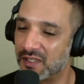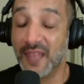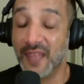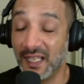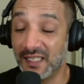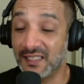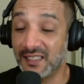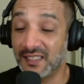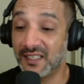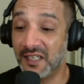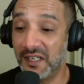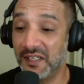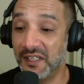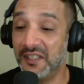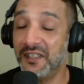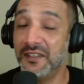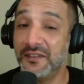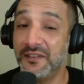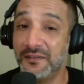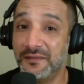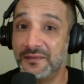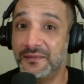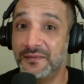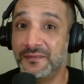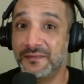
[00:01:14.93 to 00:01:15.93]
That's kind
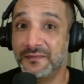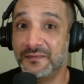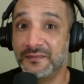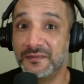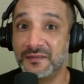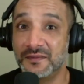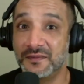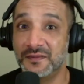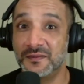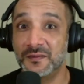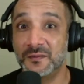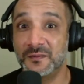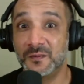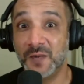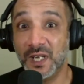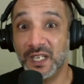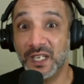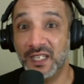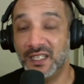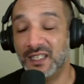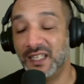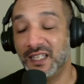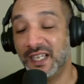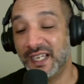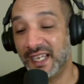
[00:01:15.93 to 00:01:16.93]
of
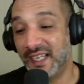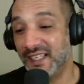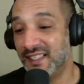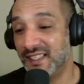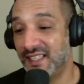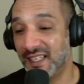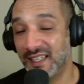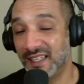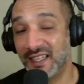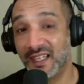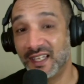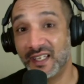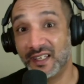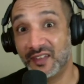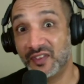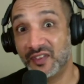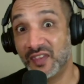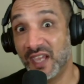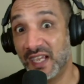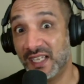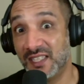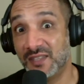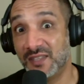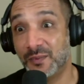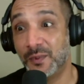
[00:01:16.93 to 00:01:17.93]
what, like I said, like
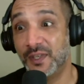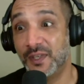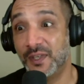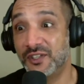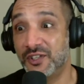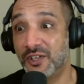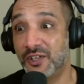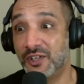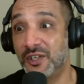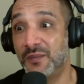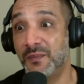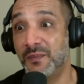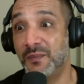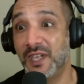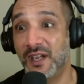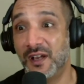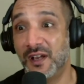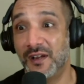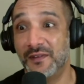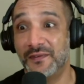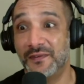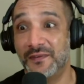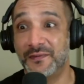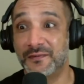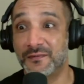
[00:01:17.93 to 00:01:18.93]
that's what turned me
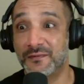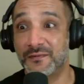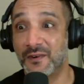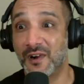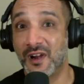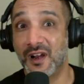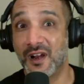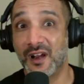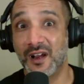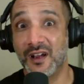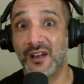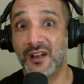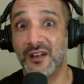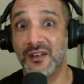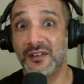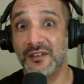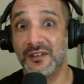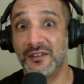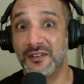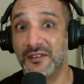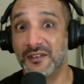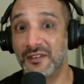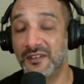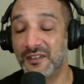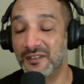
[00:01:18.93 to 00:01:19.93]
off of raw
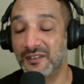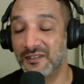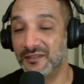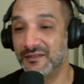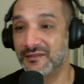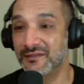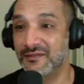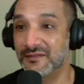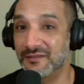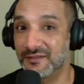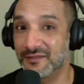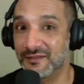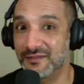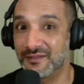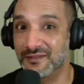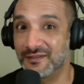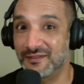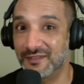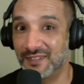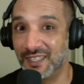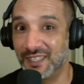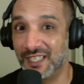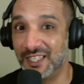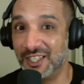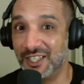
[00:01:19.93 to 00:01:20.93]

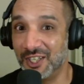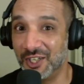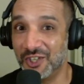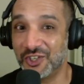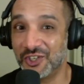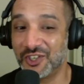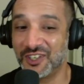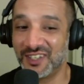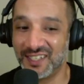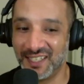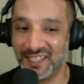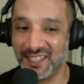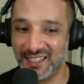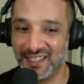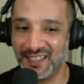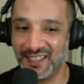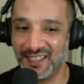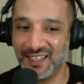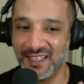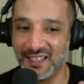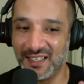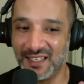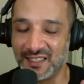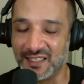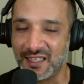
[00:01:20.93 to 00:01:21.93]
initially,
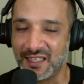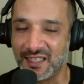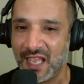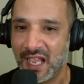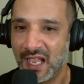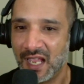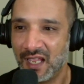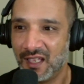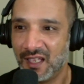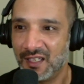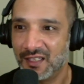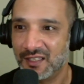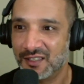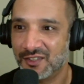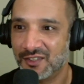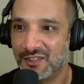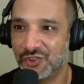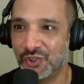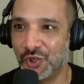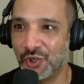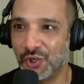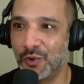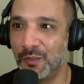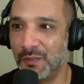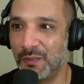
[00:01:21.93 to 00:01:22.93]
is that
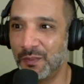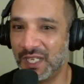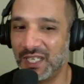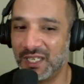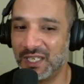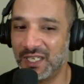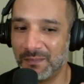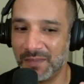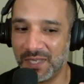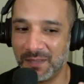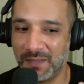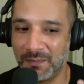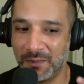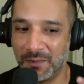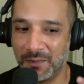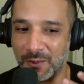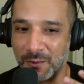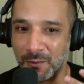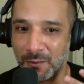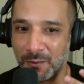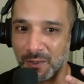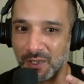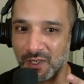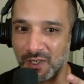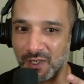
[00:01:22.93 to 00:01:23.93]
so many
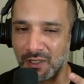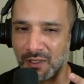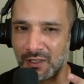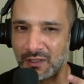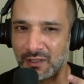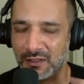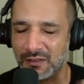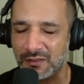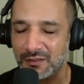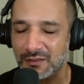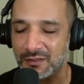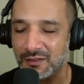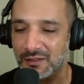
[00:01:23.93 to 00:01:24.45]
people were